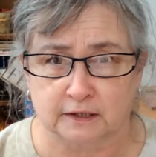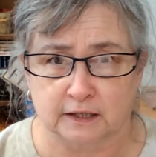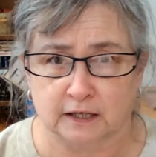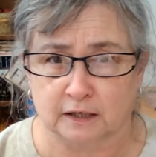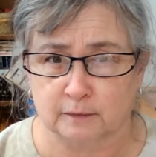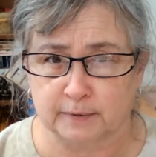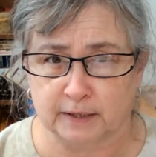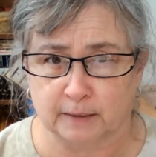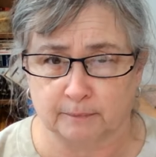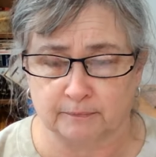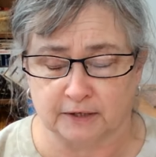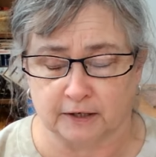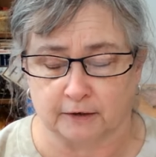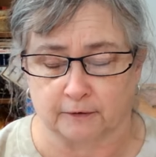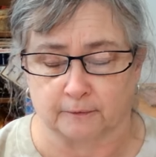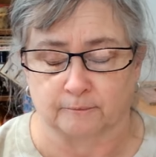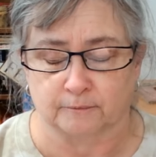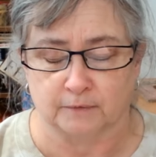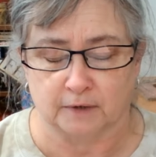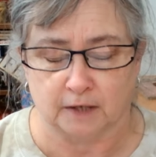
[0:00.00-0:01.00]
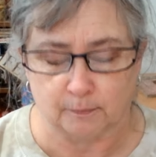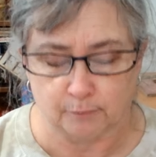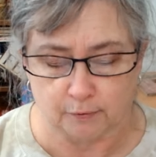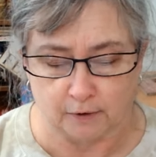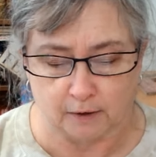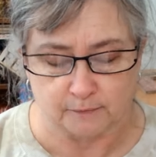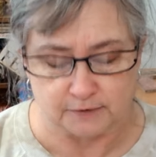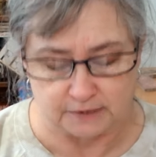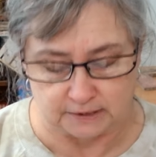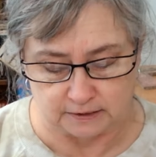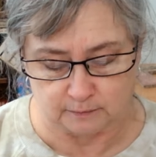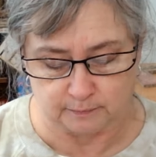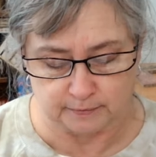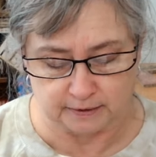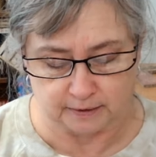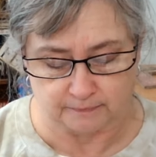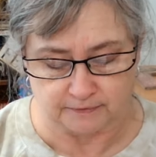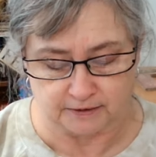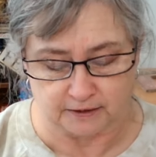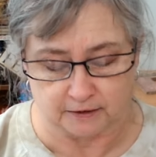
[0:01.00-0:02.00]
It'll be up there. I promise it'll
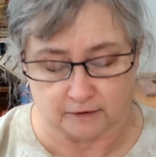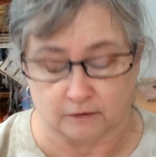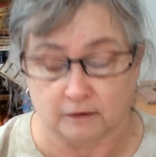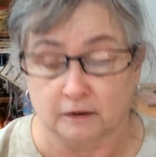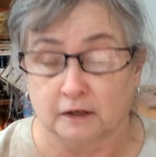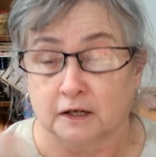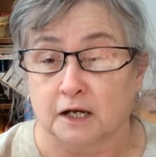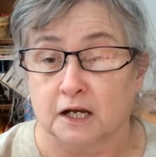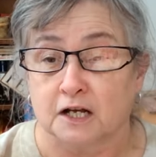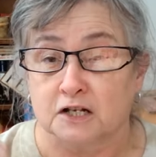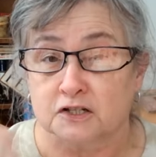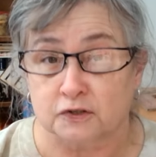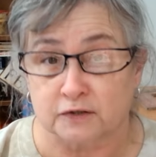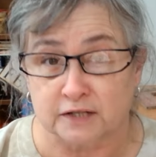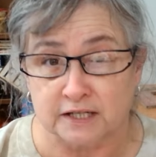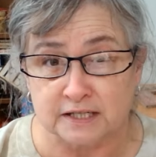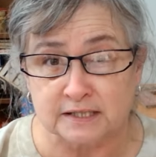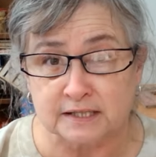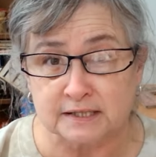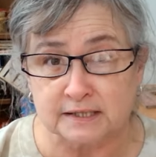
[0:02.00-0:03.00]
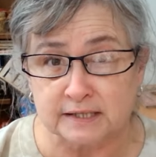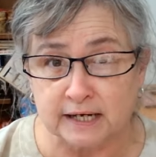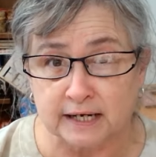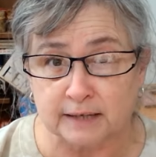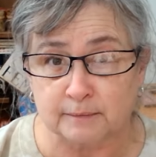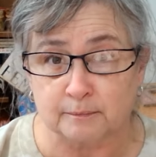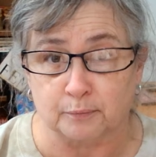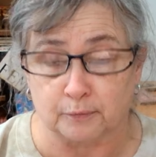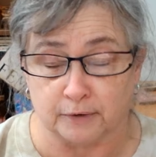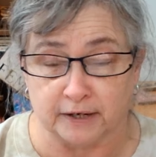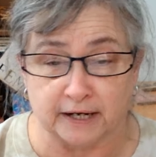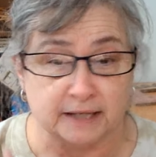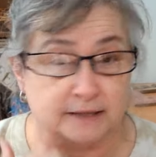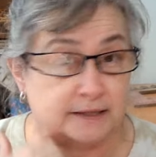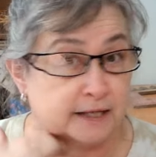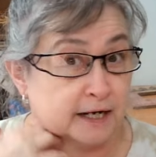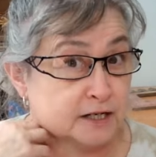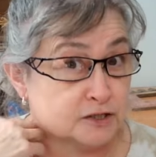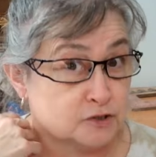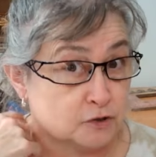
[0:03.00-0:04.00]
be up there. So this is a brand
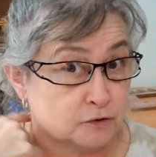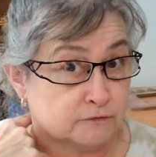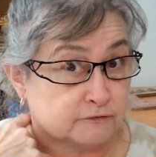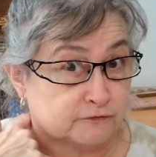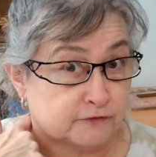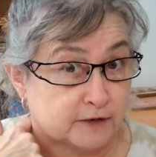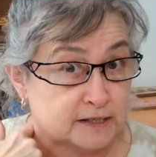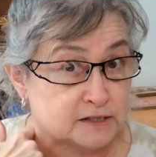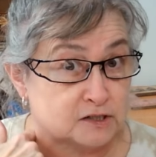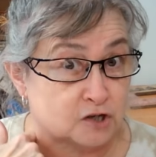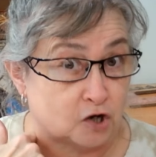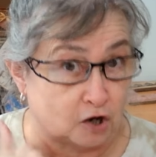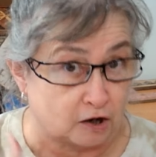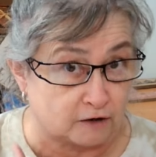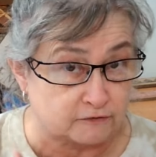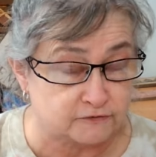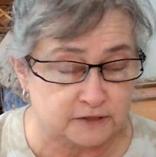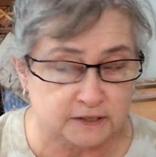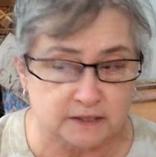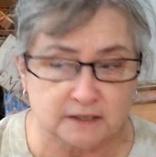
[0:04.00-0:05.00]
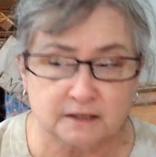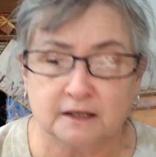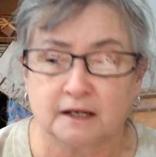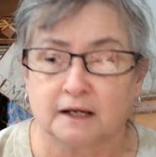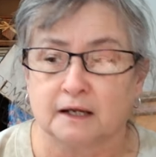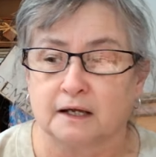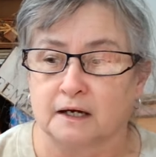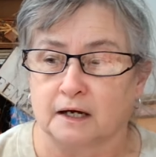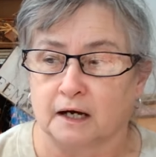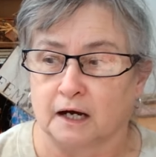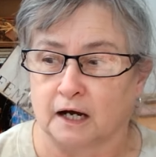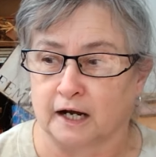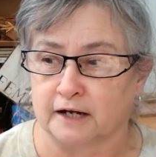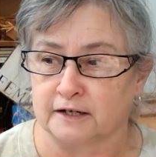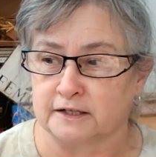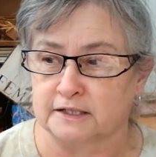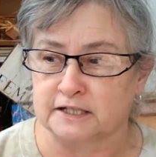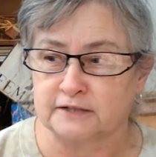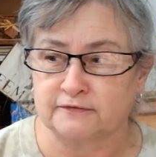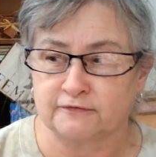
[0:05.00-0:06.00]
that I don't find often.
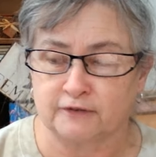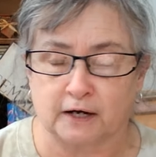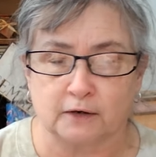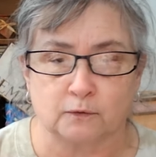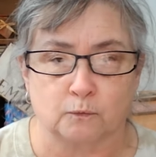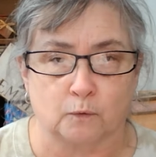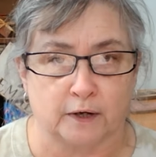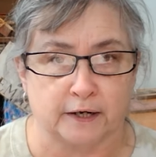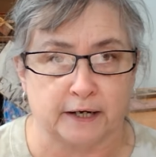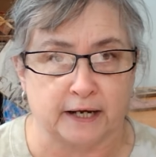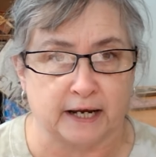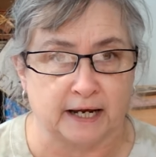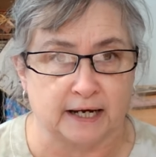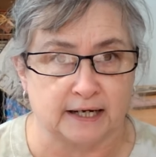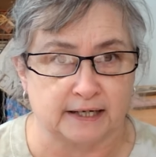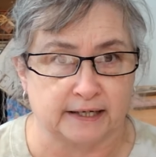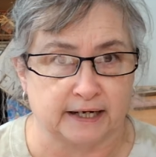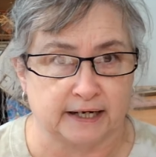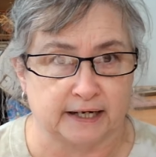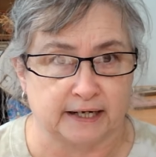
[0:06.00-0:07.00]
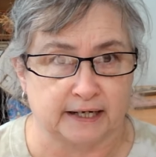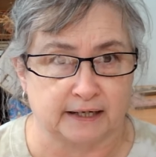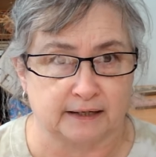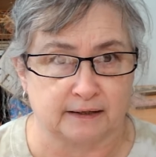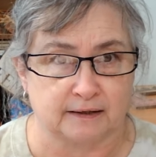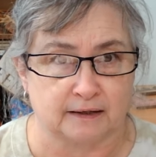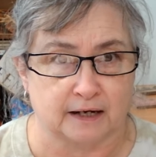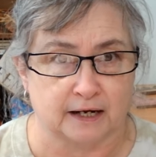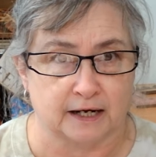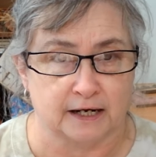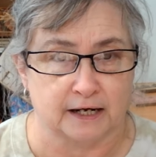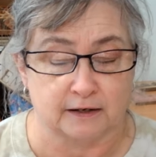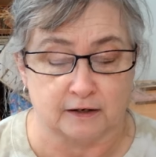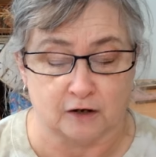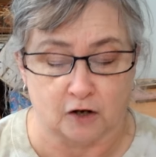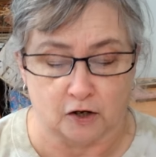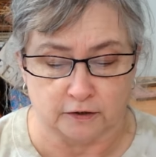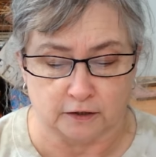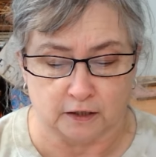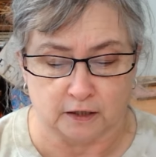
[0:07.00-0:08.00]
I did find one at a, a
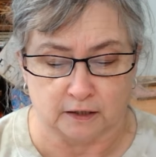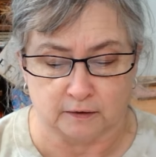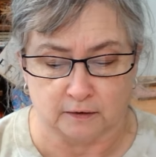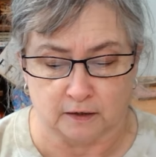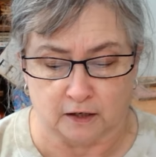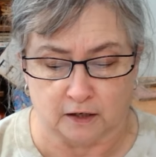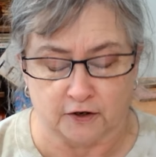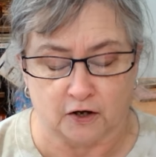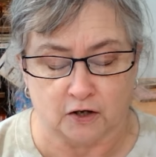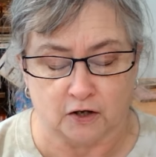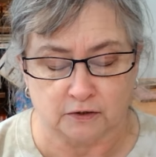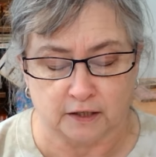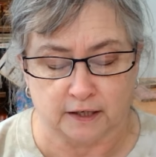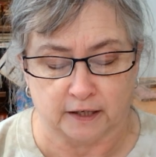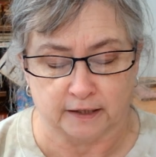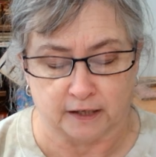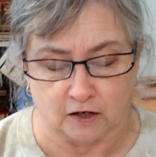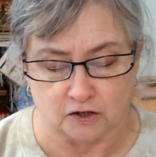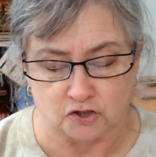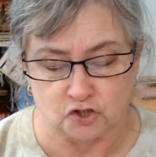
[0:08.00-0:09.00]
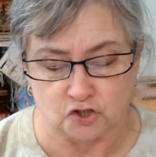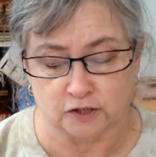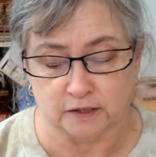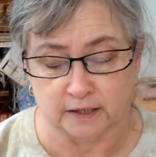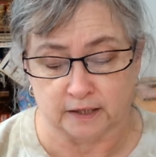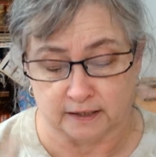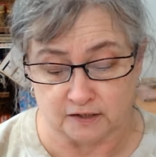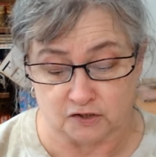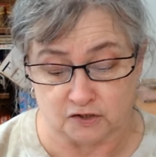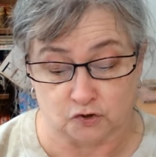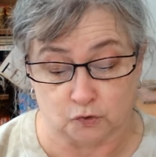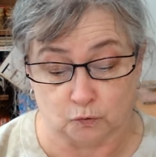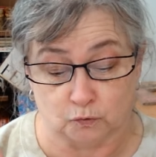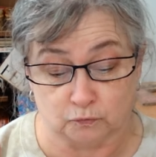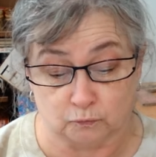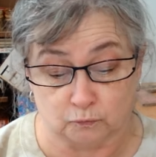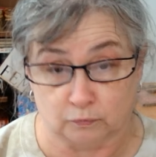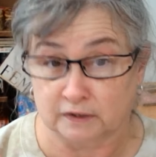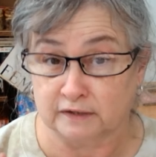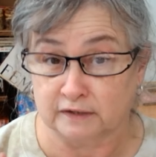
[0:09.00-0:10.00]
online an online auction, and it
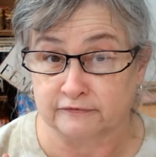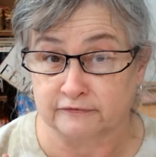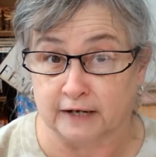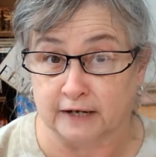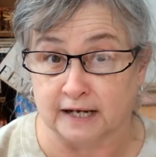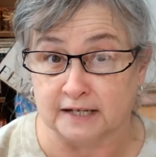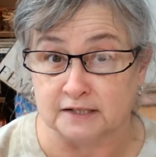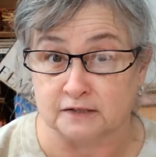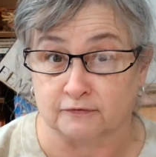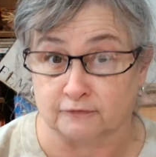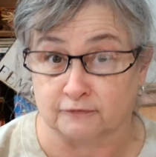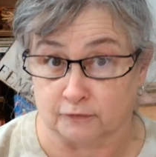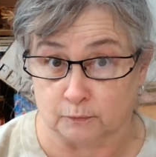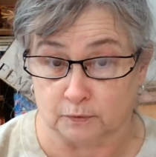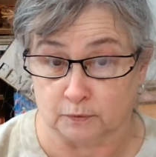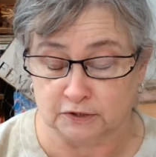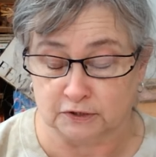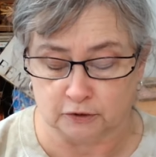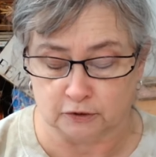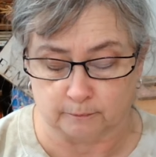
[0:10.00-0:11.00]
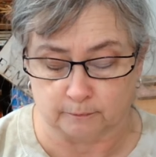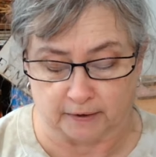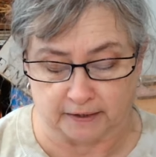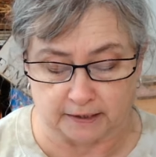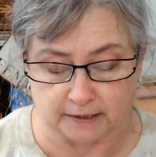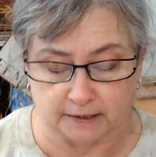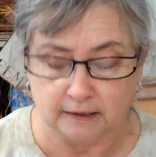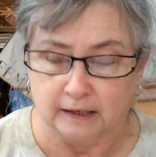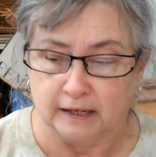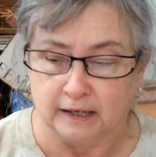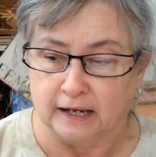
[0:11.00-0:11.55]
sold really fast for really good money.